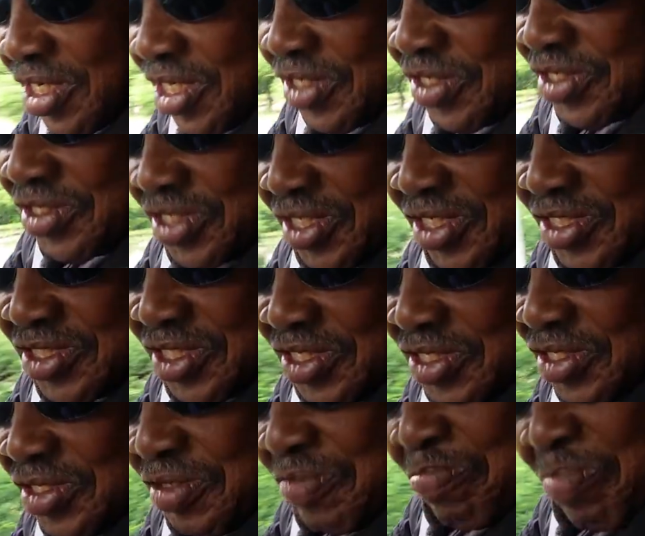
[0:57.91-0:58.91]
other things
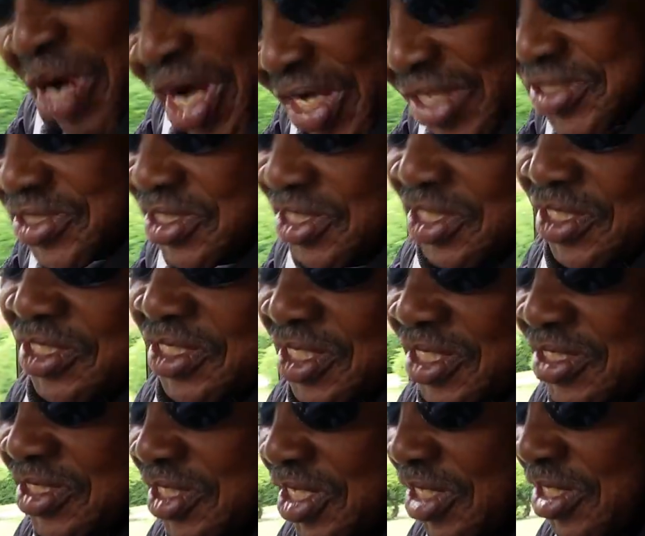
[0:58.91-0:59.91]
other than boxing and
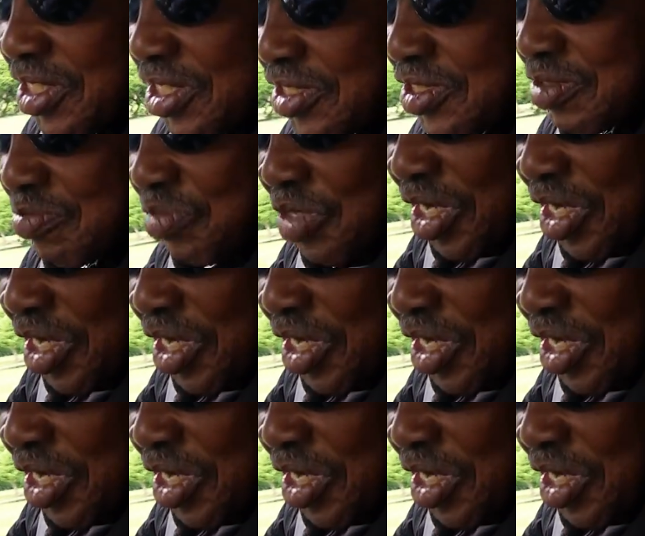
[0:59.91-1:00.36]
things of that nature.